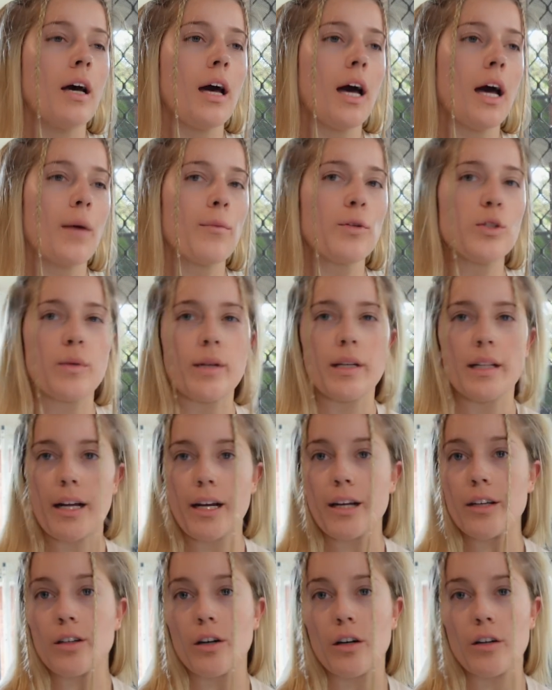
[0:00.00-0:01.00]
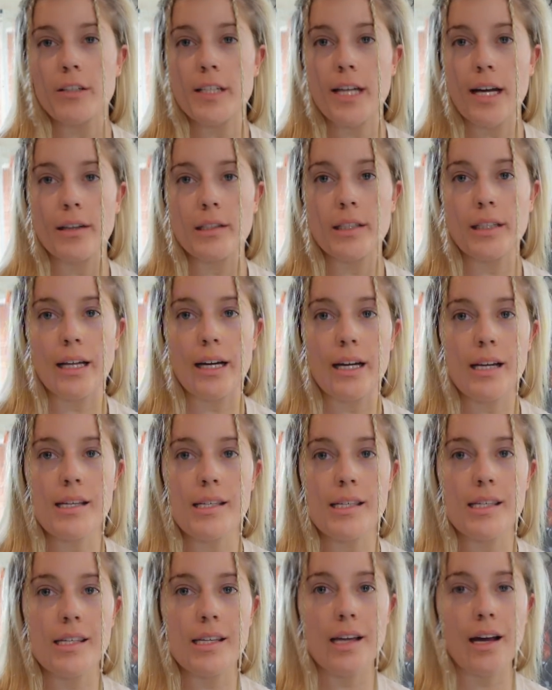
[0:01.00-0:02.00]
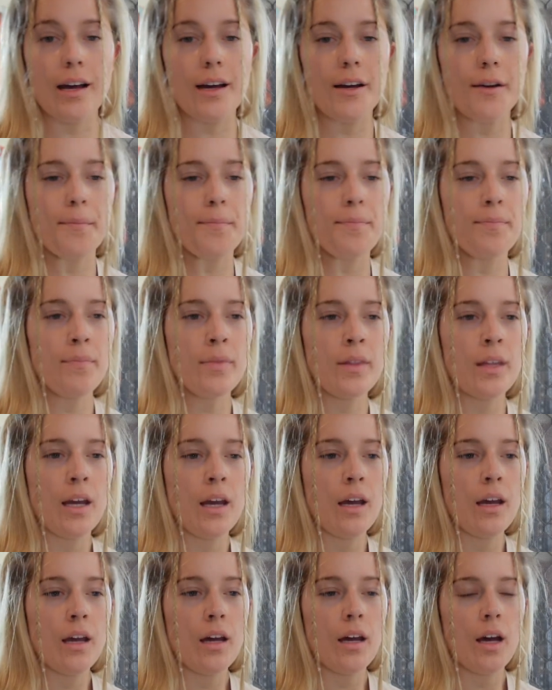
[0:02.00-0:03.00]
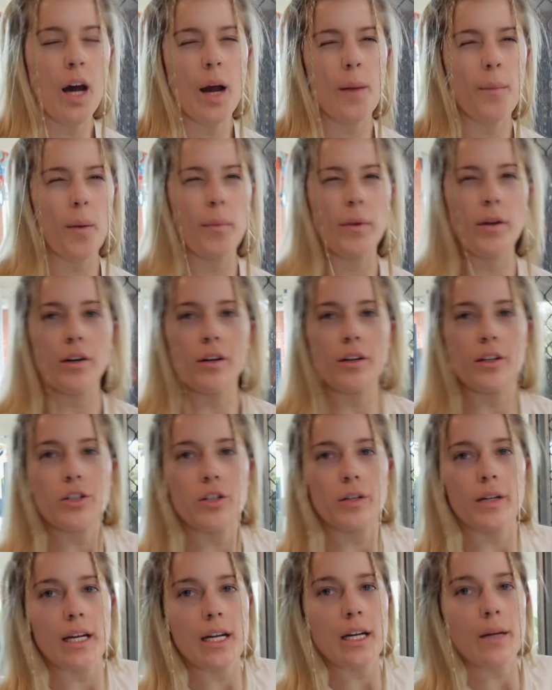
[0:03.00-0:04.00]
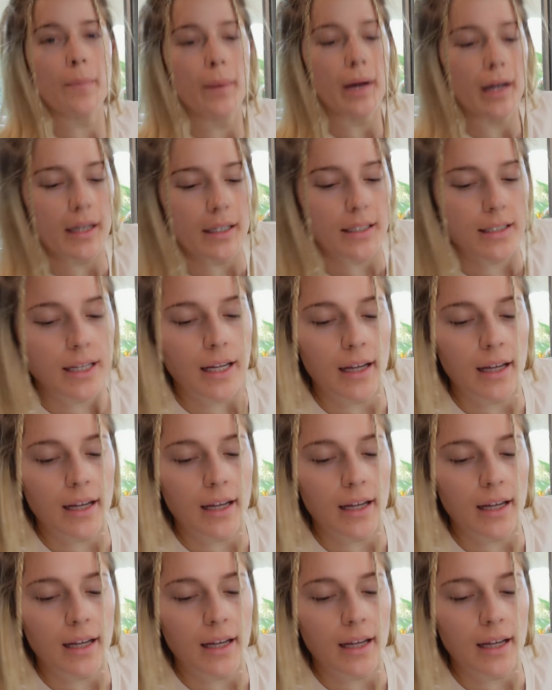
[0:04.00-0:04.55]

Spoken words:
We're doing like a cocktail class. I'm probably not going to drink, but